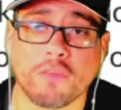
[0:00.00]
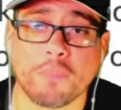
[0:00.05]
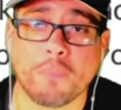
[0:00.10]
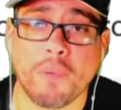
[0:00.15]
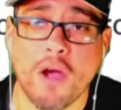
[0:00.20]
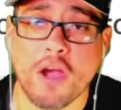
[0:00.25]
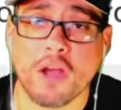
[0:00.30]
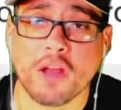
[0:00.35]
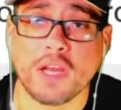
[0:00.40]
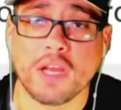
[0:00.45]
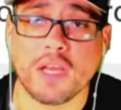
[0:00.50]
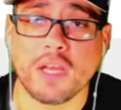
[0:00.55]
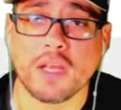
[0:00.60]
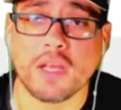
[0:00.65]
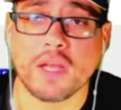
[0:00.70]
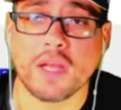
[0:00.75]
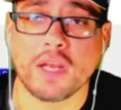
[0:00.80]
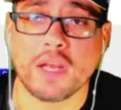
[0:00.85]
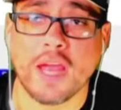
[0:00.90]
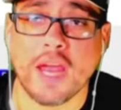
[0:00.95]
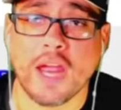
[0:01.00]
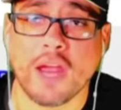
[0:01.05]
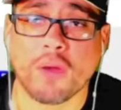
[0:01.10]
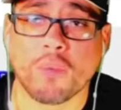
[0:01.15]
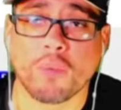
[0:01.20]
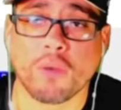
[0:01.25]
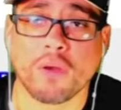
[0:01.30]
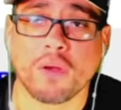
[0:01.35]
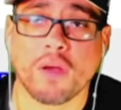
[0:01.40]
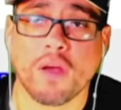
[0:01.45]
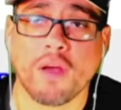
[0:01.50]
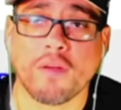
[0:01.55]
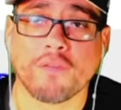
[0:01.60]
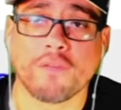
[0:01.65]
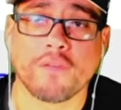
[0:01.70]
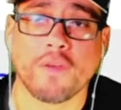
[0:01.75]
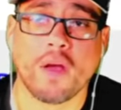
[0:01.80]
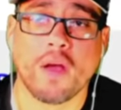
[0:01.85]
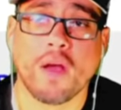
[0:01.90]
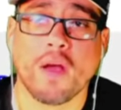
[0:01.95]
spawning an era
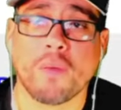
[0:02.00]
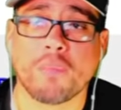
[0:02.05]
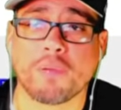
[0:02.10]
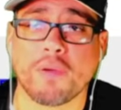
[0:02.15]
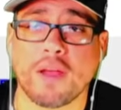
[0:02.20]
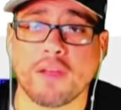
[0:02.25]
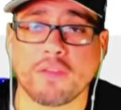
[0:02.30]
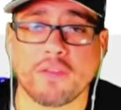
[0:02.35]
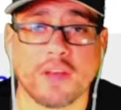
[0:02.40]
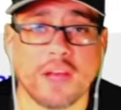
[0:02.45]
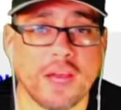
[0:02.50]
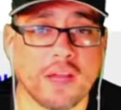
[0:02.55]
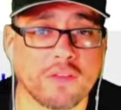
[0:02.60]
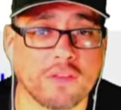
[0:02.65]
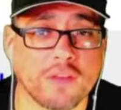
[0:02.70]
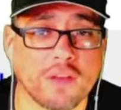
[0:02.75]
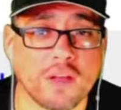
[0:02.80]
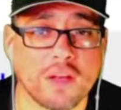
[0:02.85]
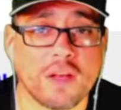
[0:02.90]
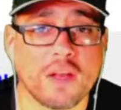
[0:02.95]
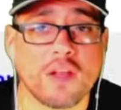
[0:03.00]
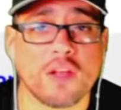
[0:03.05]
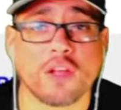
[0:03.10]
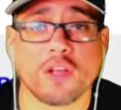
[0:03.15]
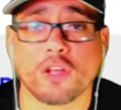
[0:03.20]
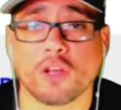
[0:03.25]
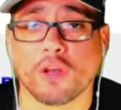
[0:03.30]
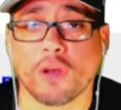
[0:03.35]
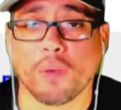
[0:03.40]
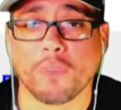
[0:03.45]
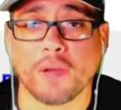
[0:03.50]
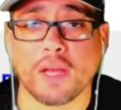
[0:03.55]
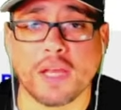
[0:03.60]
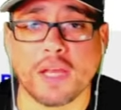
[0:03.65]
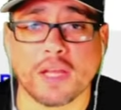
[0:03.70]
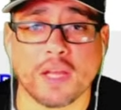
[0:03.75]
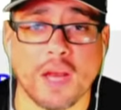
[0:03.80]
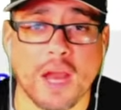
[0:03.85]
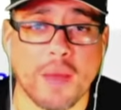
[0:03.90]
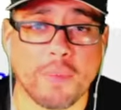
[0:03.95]
of unprecedented global
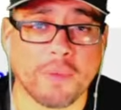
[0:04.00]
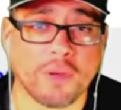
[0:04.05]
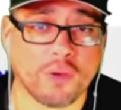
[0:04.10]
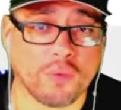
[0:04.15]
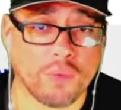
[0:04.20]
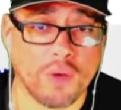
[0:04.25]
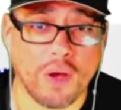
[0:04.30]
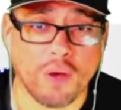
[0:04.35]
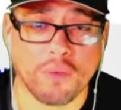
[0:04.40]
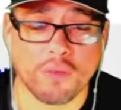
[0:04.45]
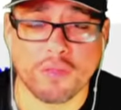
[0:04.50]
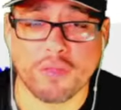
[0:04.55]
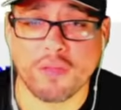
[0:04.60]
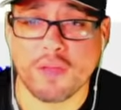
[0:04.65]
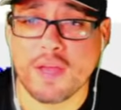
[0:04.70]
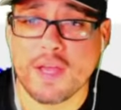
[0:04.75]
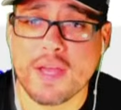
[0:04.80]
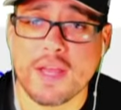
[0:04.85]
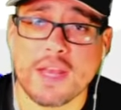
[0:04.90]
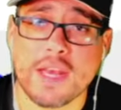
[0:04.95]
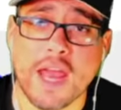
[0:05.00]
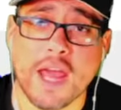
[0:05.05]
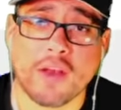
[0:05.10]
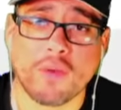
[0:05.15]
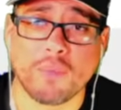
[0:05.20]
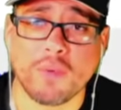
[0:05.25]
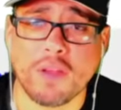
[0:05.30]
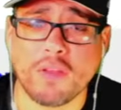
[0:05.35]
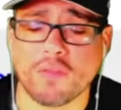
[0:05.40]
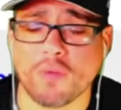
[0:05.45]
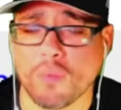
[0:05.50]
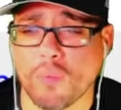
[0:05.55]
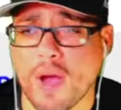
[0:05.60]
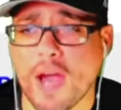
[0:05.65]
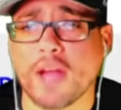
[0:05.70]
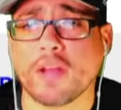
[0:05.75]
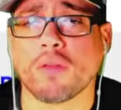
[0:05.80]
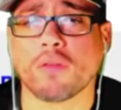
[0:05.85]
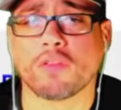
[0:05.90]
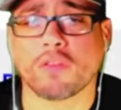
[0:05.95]
economic growth. Now, the reason
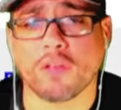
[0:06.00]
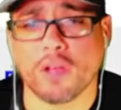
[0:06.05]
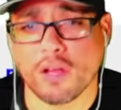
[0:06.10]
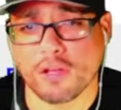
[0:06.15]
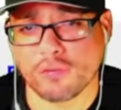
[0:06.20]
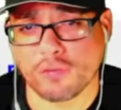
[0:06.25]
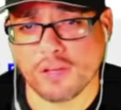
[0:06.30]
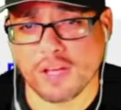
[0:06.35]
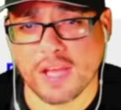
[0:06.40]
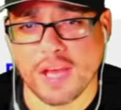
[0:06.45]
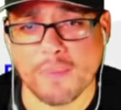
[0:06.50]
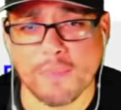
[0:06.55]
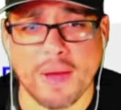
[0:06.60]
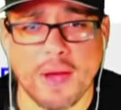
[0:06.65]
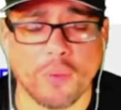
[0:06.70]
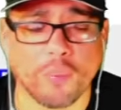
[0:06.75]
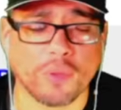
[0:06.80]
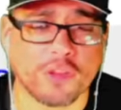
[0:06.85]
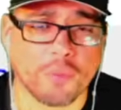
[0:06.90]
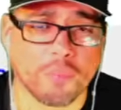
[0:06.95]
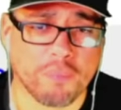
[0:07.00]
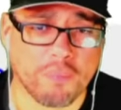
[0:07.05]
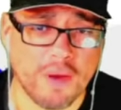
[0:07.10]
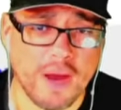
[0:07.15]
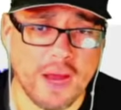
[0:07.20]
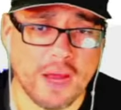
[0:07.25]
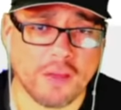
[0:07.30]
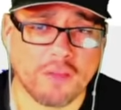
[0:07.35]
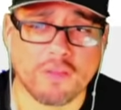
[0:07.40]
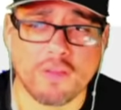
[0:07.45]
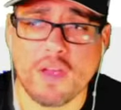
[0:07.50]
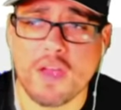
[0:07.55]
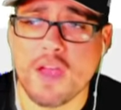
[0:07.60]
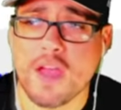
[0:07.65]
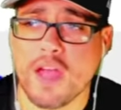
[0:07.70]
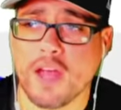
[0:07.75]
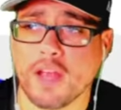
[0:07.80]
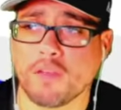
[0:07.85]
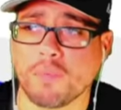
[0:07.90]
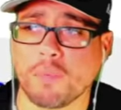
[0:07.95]
why those countries came out with the BRICS
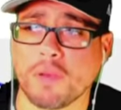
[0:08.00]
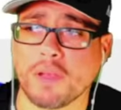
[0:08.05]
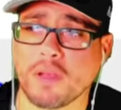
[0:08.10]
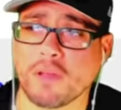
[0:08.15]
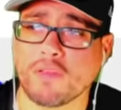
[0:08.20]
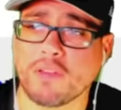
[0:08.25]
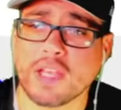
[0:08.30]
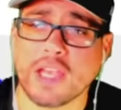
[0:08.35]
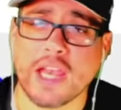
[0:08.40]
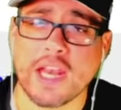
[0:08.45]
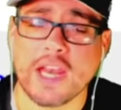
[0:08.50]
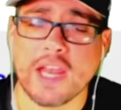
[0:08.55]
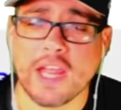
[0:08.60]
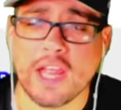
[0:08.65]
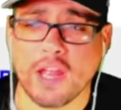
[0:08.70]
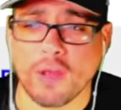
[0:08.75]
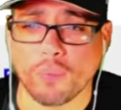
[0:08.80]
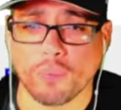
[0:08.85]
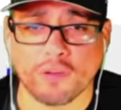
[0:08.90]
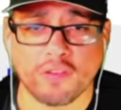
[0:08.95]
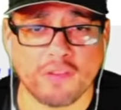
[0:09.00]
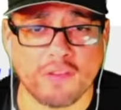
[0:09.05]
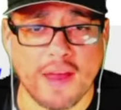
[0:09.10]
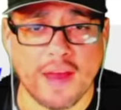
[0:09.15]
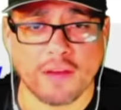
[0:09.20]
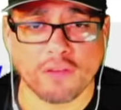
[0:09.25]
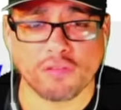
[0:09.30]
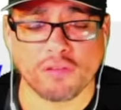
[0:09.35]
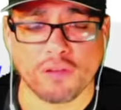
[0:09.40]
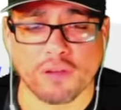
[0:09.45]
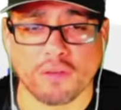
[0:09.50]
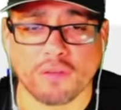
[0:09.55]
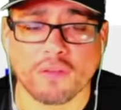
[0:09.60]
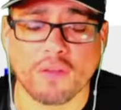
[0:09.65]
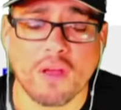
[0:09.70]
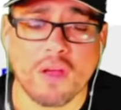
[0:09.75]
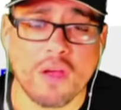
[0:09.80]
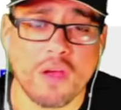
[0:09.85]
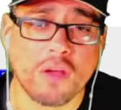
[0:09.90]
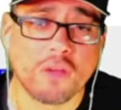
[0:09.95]
is because they're getting hit with sanctions.
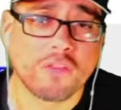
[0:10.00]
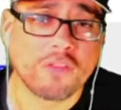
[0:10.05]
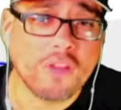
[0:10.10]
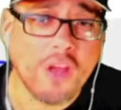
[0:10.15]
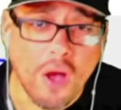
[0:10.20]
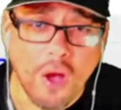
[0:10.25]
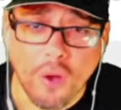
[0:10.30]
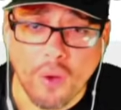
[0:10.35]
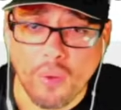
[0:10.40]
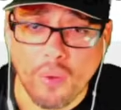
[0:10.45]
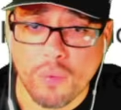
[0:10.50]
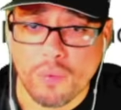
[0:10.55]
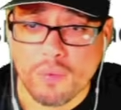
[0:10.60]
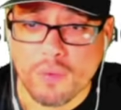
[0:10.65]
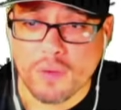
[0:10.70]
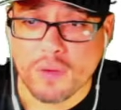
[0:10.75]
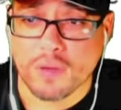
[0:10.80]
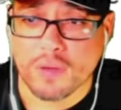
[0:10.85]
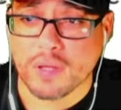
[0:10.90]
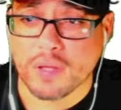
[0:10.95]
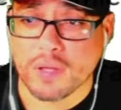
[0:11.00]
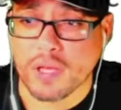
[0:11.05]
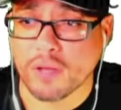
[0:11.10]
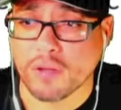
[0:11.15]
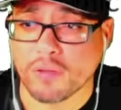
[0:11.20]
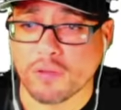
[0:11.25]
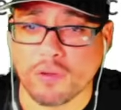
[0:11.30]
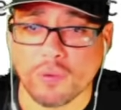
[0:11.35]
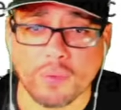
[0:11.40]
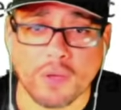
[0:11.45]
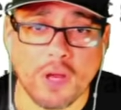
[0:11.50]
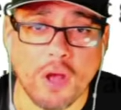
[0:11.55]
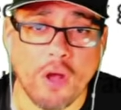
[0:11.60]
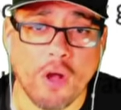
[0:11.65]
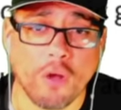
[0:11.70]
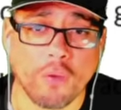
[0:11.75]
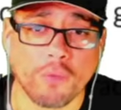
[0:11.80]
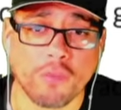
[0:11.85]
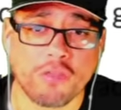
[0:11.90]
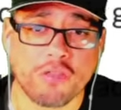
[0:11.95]
So they are doing their
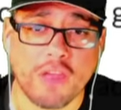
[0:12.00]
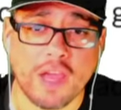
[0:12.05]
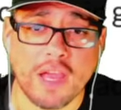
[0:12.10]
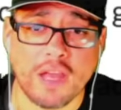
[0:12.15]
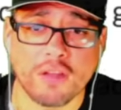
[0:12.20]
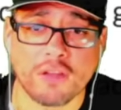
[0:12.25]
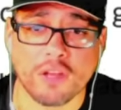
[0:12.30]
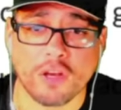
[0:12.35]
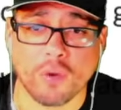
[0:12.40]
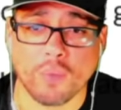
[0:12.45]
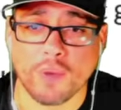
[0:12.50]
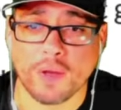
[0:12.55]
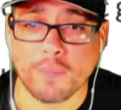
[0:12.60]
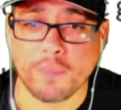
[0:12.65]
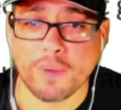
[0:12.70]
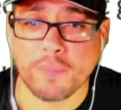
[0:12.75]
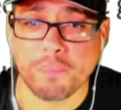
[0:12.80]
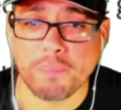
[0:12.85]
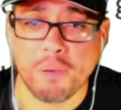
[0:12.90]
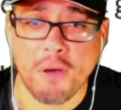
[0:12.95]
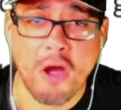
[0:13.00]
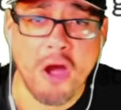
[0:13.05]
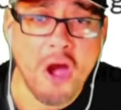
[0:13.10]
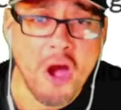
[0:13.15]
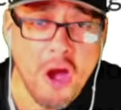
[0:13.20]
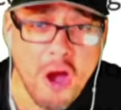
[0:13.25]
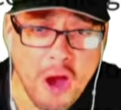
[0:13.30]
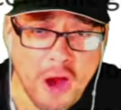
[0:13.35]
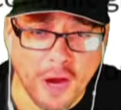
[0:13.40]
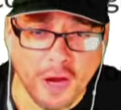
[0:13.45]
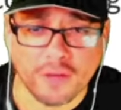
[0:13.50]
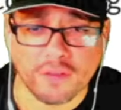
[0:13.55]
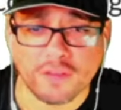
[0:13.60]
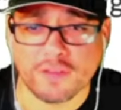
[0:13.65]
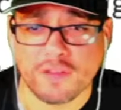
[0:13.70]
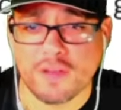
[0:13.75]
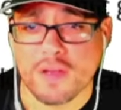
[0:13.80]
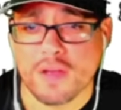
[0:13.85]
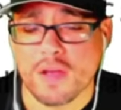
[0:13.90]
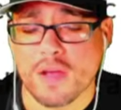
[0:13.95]
own thing. They don't want to be
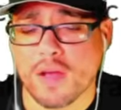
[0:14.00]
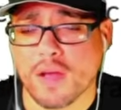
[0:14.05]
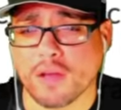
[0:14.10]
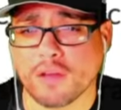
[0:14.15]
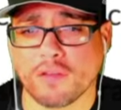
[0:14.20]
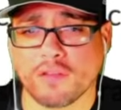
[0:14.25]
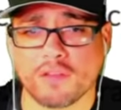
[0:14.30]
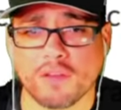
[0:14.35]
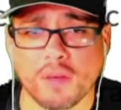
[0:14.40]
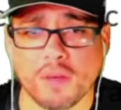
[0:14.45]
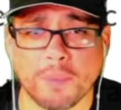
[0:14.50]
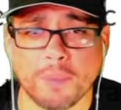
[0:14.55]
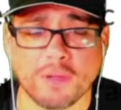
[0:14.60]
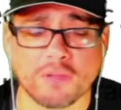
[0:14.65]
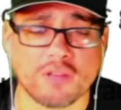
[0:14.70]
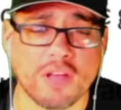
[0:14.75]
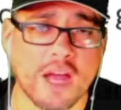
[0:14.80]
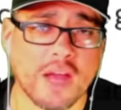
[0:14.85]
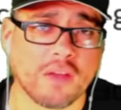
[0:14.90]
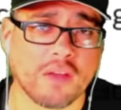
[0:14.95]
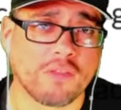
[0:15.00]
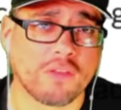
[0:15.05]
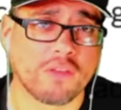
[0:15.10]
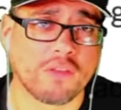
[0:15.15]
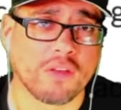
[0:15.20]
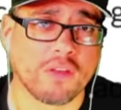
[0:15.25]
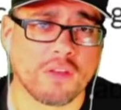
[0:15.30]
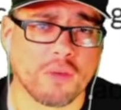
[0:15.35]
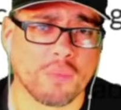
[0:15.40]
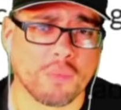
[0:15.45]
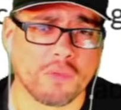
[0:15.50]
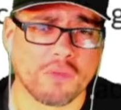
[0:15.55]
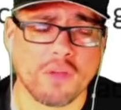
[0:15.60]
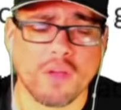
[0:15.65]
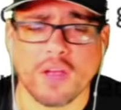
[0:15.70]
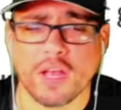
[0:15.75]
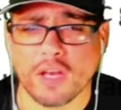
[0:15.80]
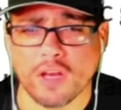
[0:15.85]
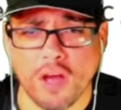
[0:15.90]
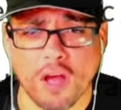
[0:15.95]
part of the sleeping giant system. So
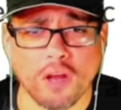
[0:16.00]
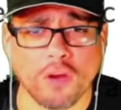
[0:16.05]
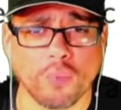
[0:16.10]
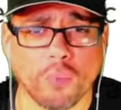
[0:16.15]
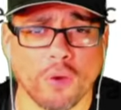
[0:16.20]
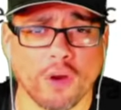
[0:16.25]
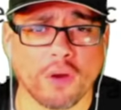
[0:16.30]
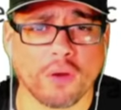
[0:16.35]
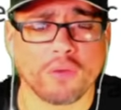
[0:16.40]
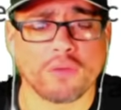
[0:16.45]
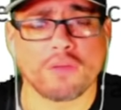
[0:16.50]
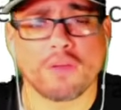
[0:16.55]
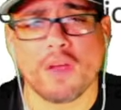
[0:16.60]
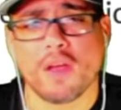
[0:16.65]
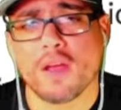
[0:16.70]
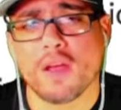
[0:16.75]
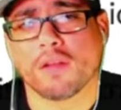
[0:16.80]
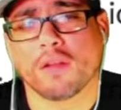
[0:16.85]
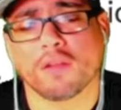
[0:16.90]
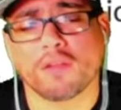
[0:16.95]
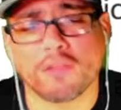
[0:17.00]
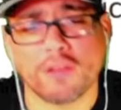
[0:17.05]
in other words, the